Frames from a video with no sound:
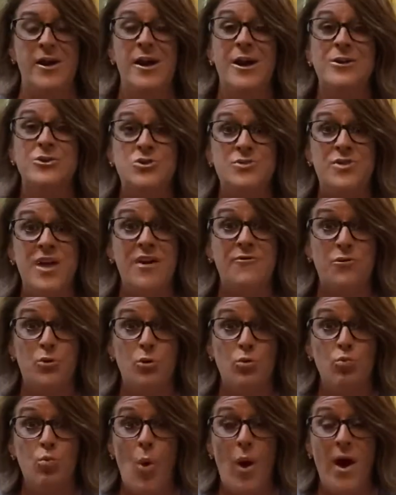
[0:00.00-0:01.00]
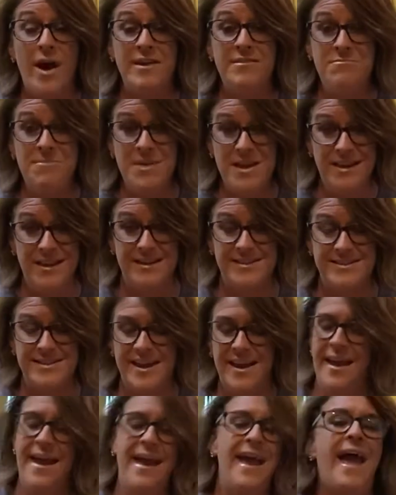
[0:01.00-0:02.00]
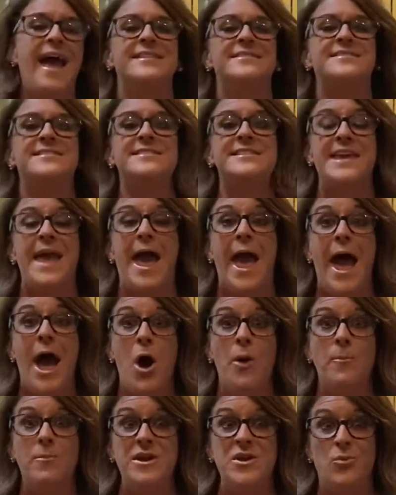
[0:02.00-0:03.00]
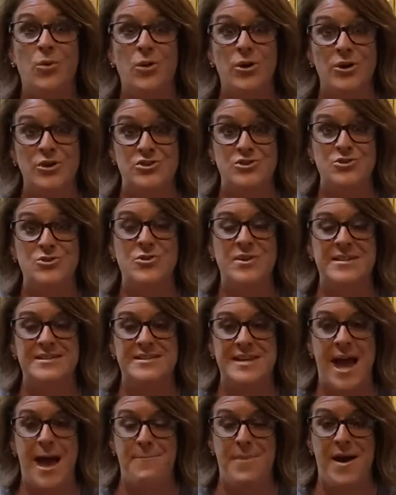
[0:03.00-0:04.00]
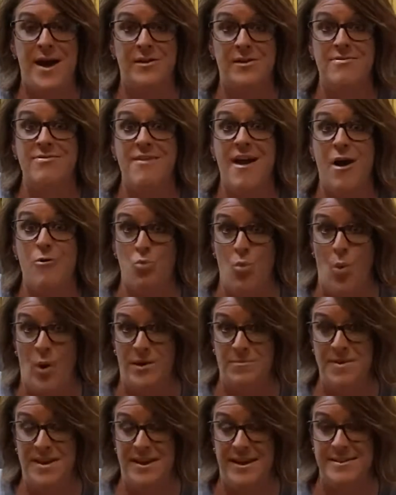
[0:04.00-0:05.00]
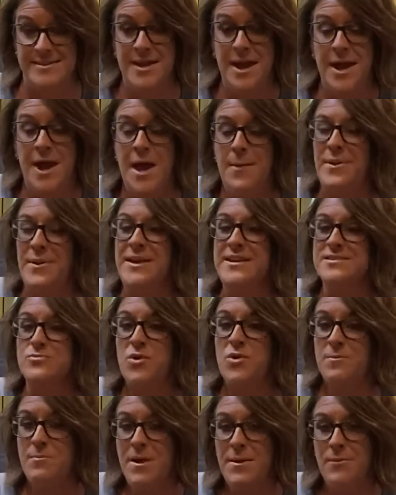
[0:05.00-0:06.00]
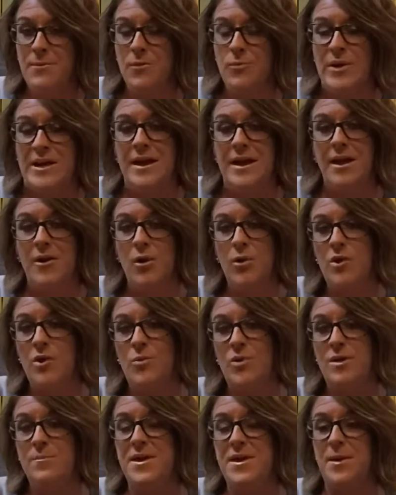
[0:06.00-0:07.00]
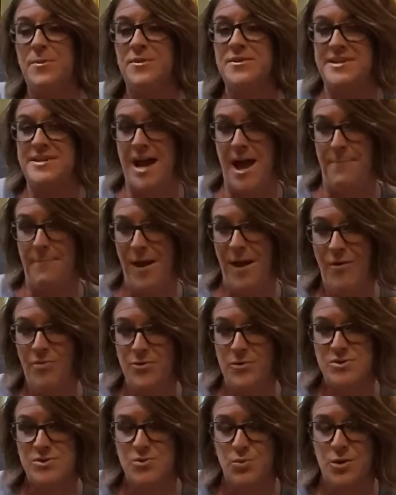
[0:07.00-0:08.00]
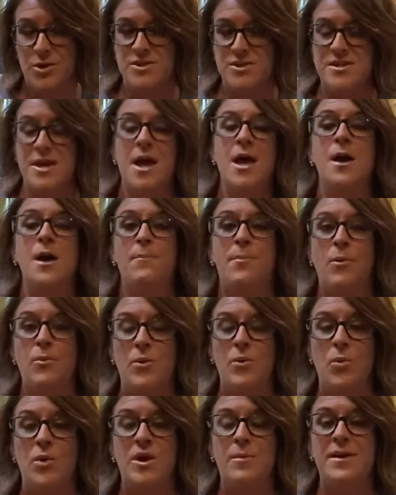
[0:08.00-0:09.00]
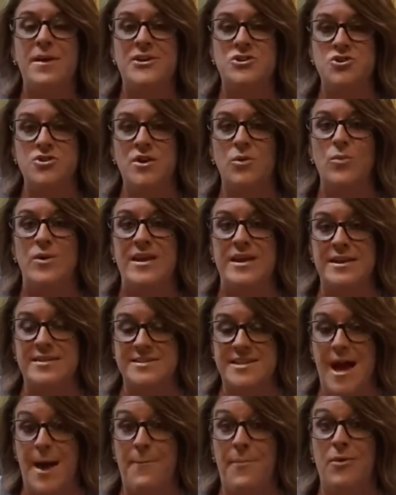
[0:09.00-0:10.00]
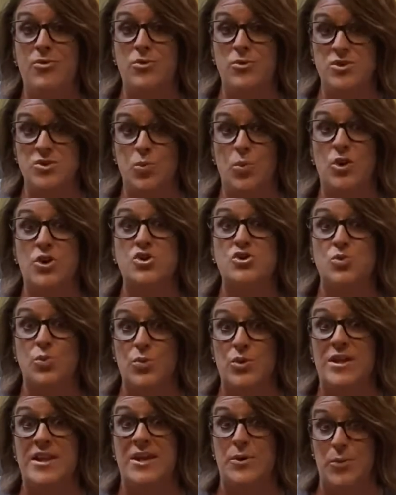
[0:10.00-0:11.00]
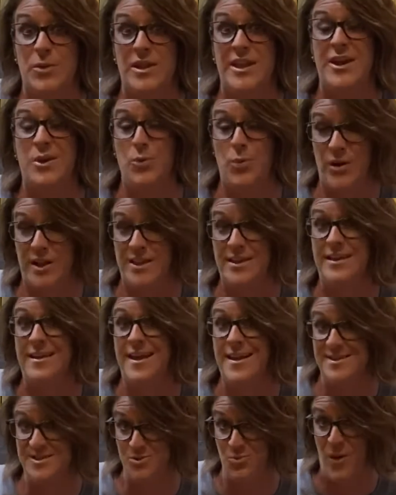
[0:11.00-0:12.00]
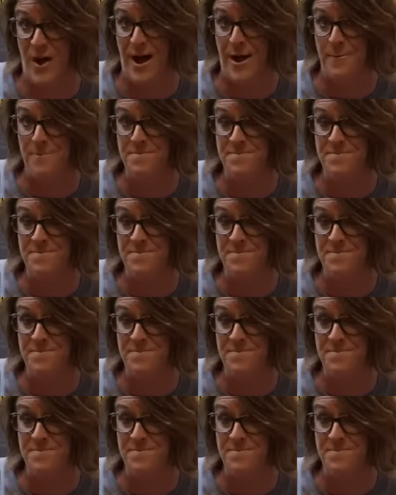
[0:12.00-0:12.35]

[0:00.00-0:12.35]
Do that for 1 minute and see how many words you can tap out in that 1 minute. Because remember, we not only want to be able to tap out those words, but we want to make sure that we can tap out those words really, really quickly as well.